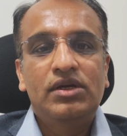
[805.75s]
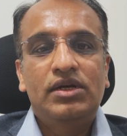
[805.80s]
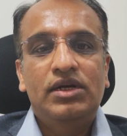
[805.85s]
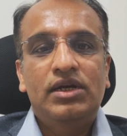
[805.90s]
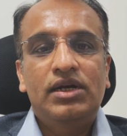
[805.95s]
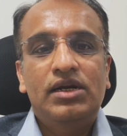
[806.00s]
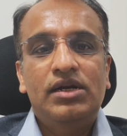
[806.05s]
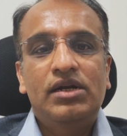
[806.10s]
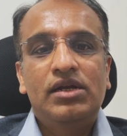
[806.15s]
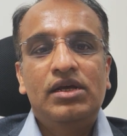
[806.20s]

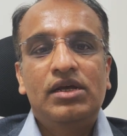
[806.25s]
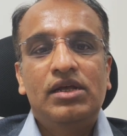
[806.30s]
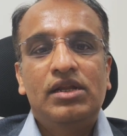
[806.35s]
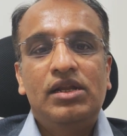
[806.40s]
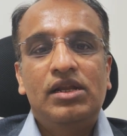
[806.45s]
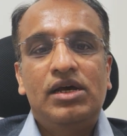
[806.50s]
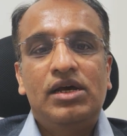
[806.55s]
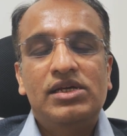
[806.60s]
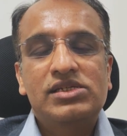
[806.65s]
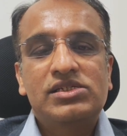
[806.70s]
And
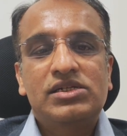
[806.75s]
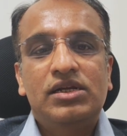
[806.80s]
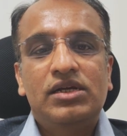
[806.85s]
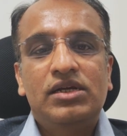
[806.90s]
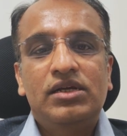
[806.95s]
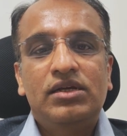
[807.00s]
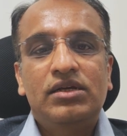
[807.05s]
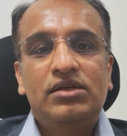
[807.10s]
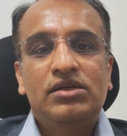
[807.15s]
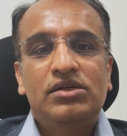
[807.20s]

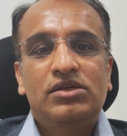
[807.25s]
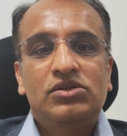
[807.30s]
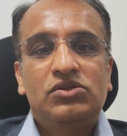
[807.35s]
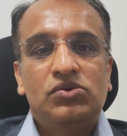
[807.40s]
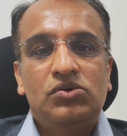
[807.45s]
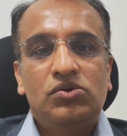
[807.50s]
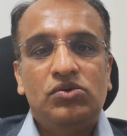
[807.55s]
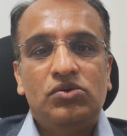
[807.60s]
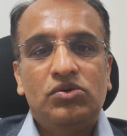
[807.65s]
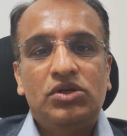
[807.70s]
lastly,
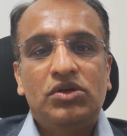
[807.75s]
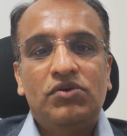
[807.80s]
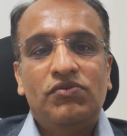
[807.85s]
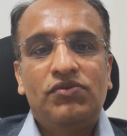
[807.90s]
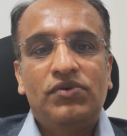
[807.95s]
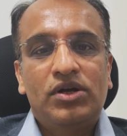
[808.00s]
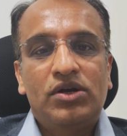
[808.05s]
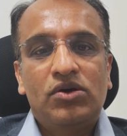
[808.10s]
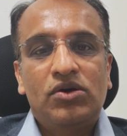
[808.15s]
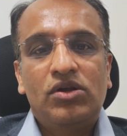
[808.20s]
so if
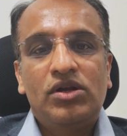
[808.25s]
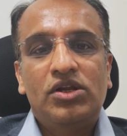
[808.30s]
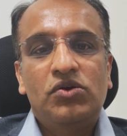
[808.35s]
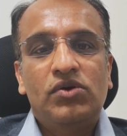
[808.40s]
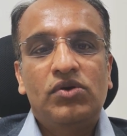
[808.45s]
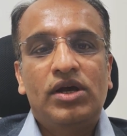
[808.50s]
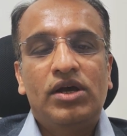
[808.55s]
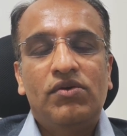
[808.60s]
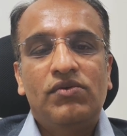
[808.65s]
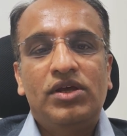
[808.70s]
at all
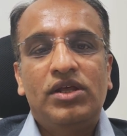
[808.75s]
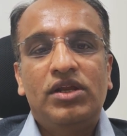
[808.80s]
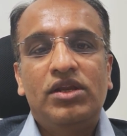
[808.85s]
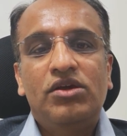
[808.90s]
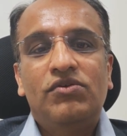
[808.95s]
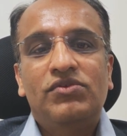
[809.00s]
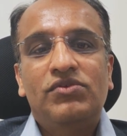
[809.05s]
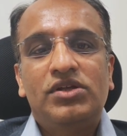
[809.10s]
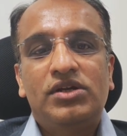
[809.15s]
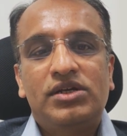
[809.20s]
you have any
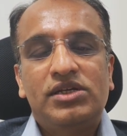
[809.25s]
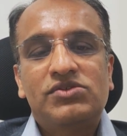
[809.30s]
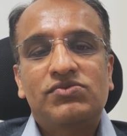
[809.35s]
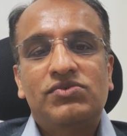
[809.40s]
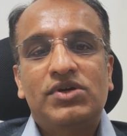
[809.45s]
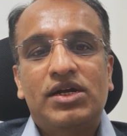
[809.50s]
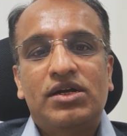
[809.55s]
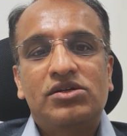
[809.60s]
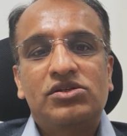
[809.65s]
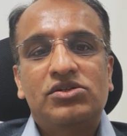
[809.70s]
of the risk
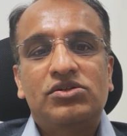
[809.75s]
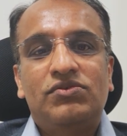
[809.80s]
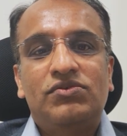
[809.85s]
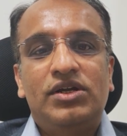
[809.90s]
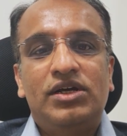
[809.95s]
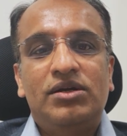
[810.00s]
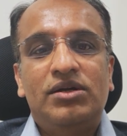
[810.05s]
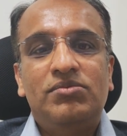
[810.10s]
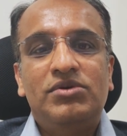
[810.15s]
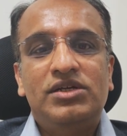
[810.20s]
factors of
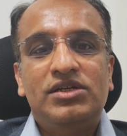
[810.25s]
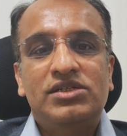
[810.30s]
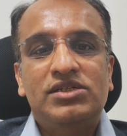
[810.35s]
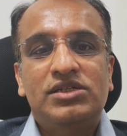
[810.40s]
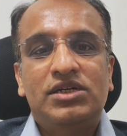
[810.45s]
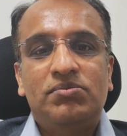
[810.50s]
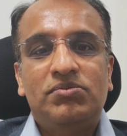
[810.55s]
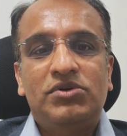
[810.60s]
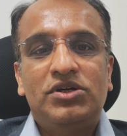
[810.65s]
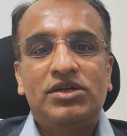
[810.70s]
diabetes,
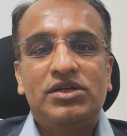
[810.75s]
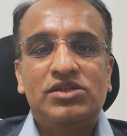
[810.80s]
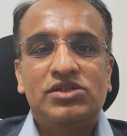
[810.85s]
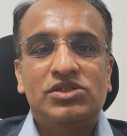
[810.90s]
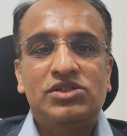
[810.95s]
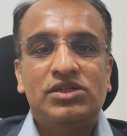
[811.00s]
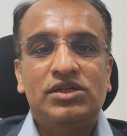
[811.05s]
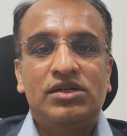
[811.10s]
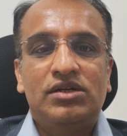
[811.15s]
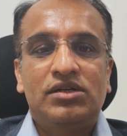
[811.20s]

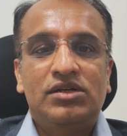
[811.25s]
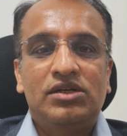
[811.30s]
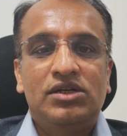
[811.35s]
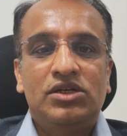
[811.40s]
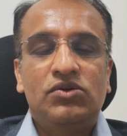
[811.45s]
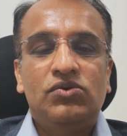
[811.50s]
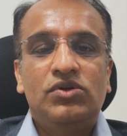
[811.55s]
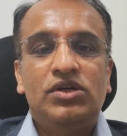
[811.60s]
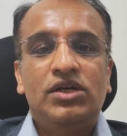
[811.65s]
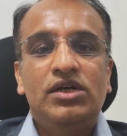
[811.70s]
hypertension,
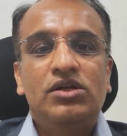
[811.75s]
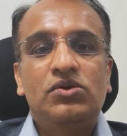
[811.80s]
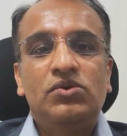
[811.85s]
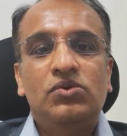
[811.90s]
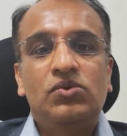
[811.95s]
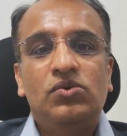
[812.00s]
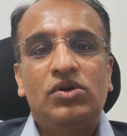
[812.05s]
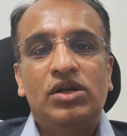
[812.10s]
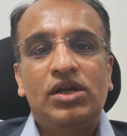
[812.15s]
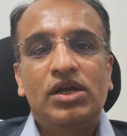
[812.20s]
you need to
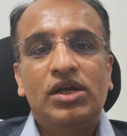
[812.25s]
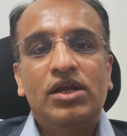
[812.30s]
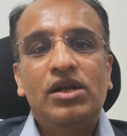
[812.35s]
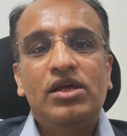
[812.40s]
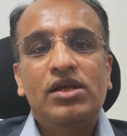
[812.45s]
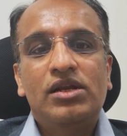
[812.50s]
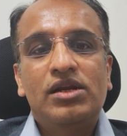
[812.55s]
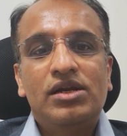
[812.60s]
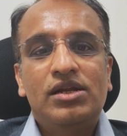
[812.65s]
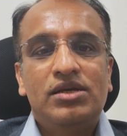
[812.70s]

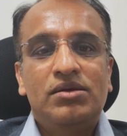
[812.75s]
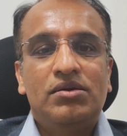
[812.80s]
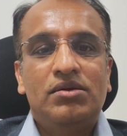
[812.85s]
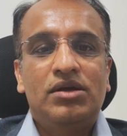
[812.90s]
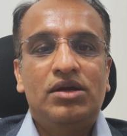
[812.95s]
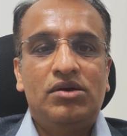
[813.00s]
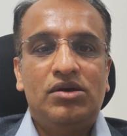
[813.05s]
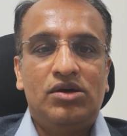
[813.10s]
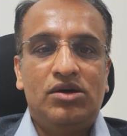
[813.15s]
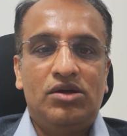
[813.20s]
regularly
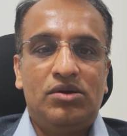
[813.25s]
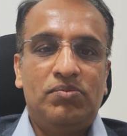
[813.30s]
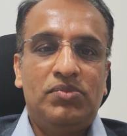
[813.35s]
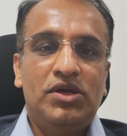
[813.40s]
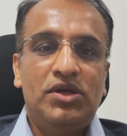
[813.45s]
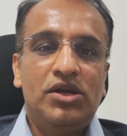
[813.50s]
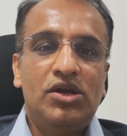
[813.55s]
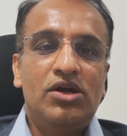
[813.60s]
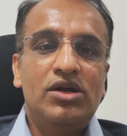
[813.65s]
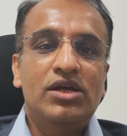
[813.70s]
or
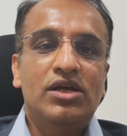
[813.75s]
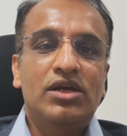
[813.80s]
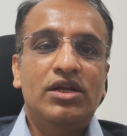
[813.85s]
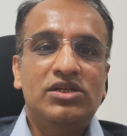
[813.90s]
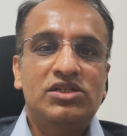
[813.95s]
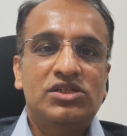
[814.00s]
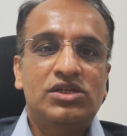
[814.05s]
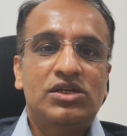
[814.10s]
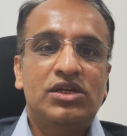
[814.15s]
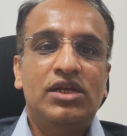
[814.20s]
periodically
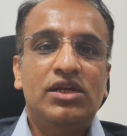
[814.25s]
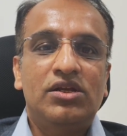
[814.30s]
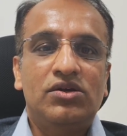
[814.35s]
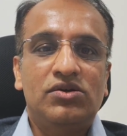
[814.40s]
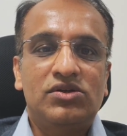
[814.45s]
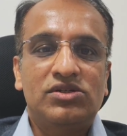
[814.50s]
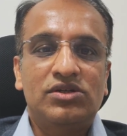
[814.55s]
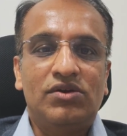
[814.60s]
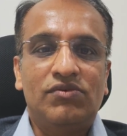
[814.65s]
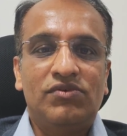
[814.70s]
screen
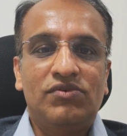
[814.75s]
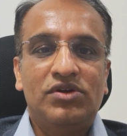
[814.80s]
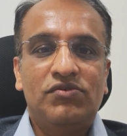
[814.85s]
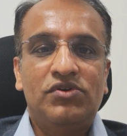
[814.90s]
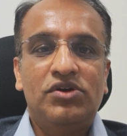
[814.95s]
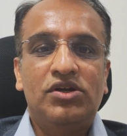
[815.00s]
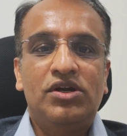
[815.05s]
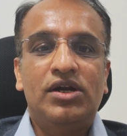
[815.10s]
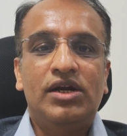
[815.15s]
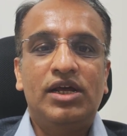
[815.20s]
yourself. If
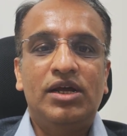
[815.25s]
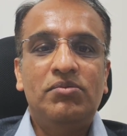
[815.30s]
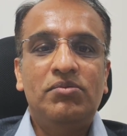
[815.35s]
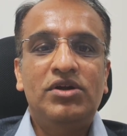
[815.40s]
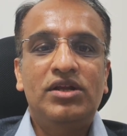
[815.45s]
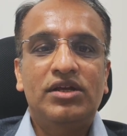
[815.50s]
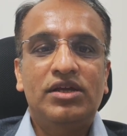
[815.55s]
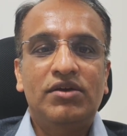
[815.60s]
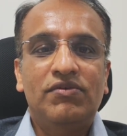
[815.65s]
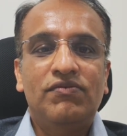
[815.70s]
you are a
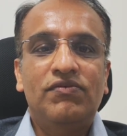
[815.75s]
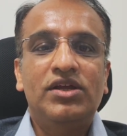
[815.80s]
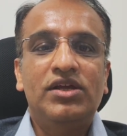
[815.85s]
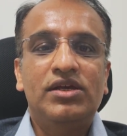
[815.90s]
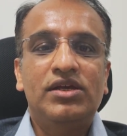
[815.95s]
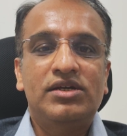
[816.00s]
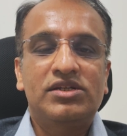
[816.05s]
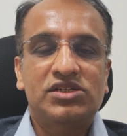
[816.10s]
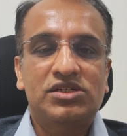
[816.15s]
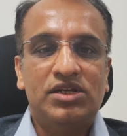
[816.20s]
diabetic, every
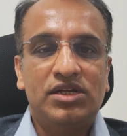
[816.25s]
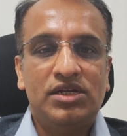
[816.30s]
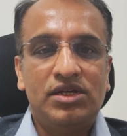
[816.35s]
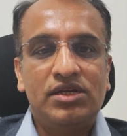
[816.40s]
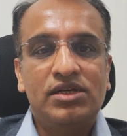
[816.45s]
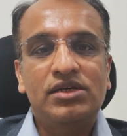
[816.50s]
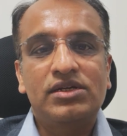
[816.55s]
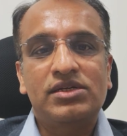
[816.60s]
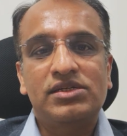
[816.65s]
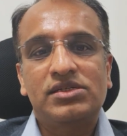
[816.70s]
year
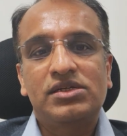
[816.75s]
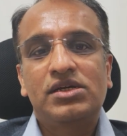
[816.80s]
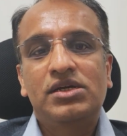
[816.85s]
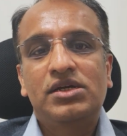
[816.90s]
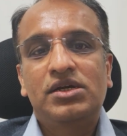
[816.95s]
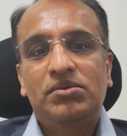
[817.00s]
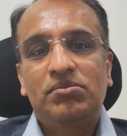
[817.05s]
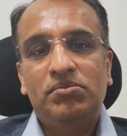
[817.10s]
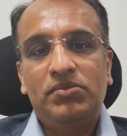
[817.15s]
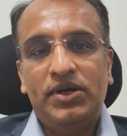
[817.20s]
screening is
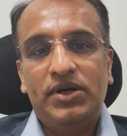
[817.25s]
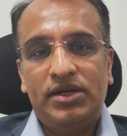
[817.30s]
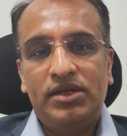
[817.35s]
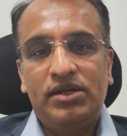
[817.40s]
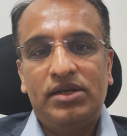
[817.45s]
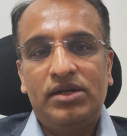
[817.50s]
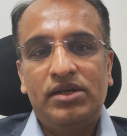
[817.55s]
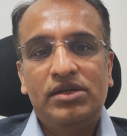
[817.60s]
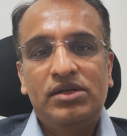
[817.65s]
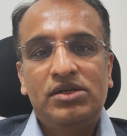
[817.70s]

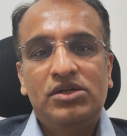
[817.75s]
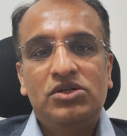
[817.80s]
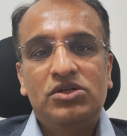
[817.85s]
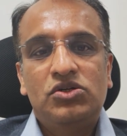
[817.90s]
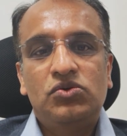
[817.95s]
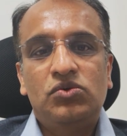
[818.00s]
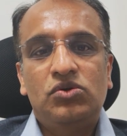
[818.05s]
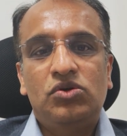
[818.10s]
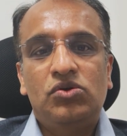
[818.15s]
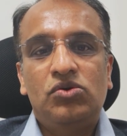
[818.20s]
better
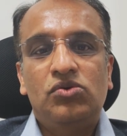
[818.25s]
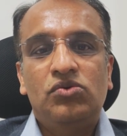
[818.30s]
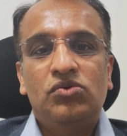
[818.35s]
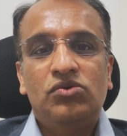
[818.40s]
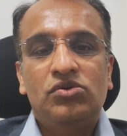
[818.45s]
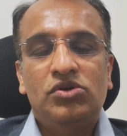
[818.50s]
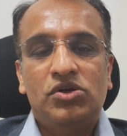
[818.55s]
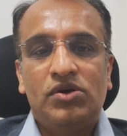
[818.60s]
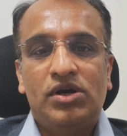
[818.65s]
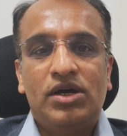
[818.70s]
to know
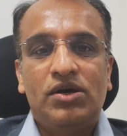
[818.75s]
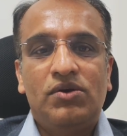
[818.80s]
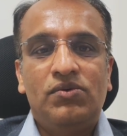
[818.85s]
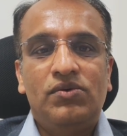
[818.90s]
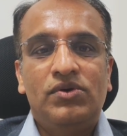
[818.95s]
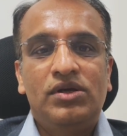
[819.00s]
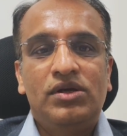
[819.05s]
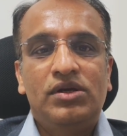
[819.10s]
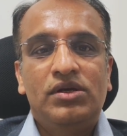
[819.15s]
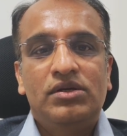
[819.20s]
you have
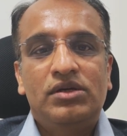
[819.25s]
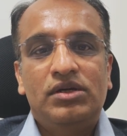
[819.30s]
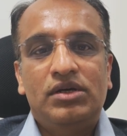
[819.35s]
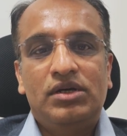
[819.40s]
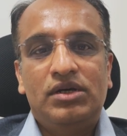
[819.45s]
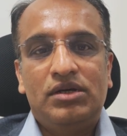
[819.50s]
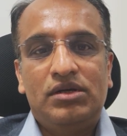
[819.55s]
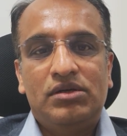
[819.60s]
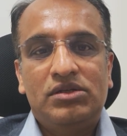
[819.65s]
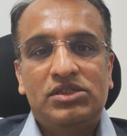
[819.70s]

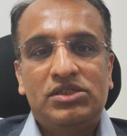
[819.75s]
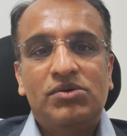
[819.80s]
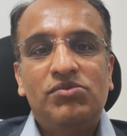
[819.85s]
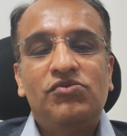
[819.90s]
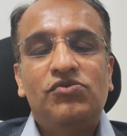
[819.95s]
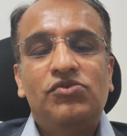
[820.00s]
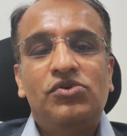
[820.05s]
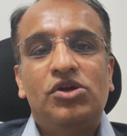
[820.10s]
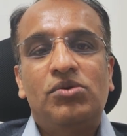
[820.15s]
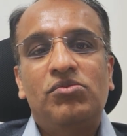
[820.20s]

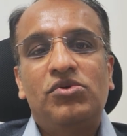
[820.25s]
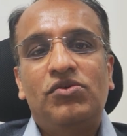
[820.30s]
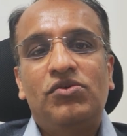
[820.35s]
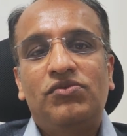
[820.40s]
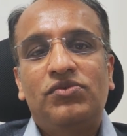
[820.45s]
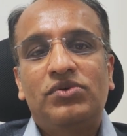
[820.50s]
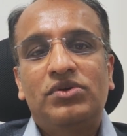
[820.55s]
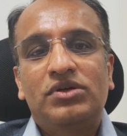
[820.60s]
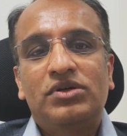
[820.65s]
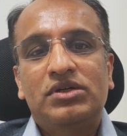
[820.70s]
some form of
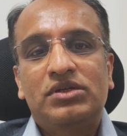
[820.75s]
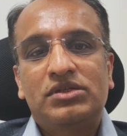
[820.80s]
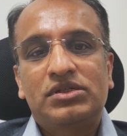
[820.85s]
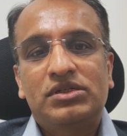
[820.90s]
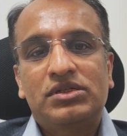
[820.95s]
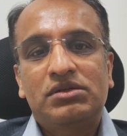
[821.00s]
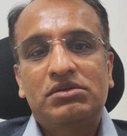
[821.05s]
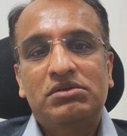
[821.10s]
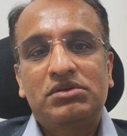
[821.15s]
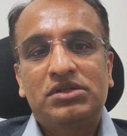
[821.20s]

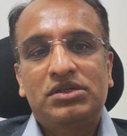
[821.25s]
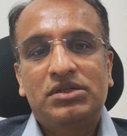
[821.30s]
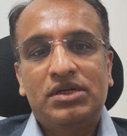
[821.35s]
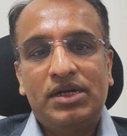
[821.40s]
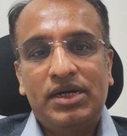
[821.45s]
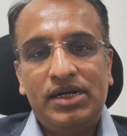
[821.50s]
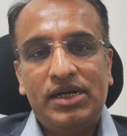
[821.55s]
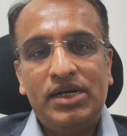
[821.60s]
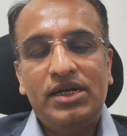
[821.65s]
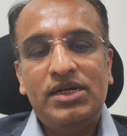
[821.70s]

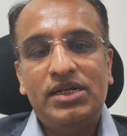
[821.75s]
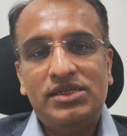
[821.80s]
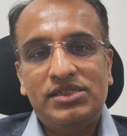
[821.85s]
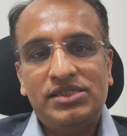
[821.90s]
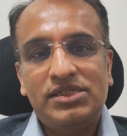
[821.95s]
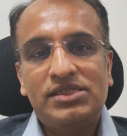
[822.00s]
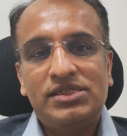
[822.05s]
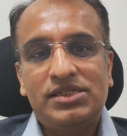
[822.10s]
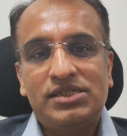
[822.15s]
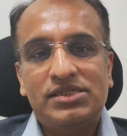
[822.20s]
kidney
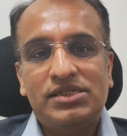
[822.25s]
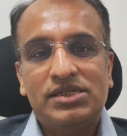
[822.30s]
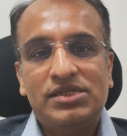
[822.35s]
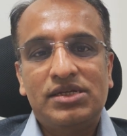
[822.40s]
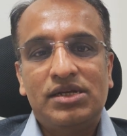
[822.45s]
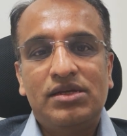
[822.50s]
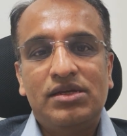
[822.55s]
diseases.